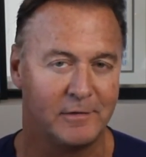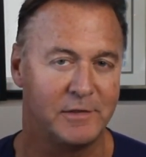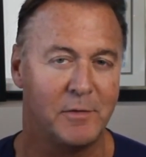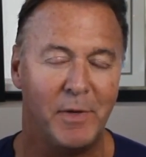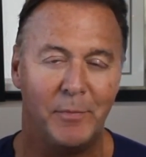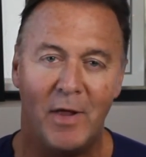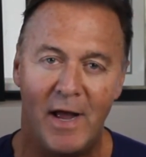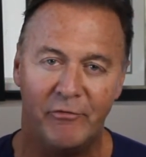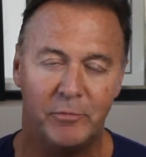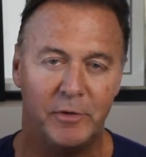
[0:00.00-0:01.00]
Some people
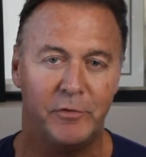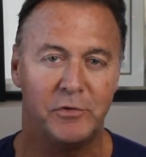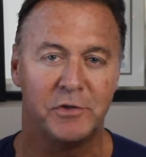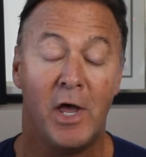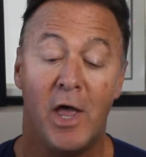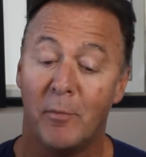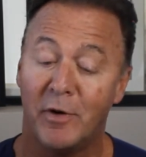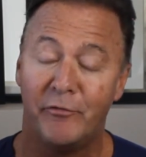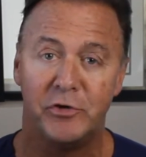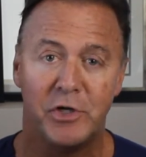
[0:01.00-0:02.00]
have to be fused.
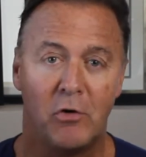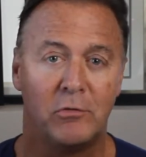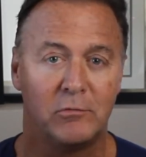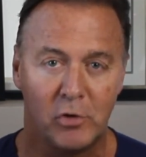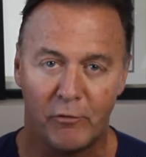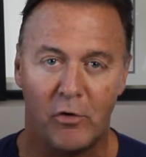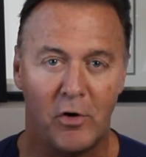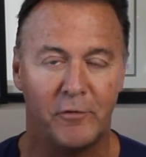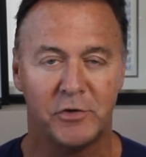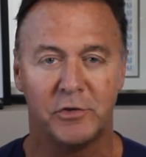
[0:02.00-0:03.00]
But if you don't, go for
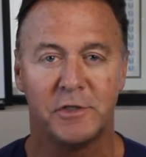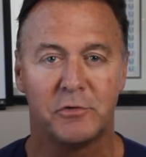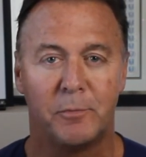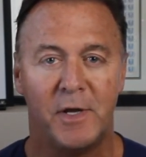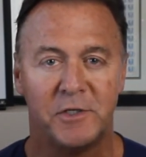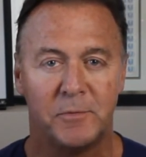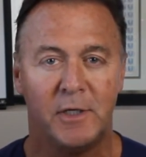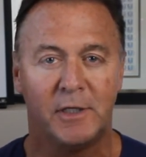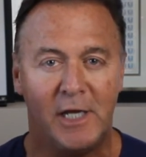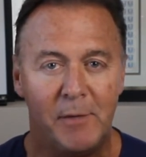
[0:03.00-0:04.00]
artificial disc
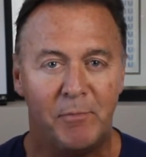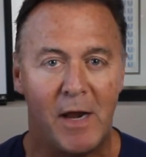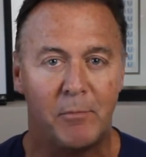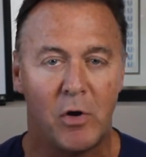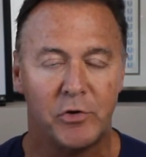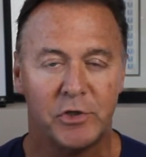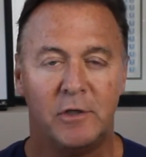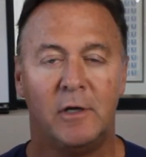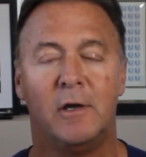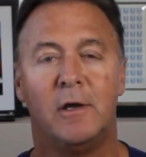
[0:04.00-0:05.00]
replacement. Keep that motion.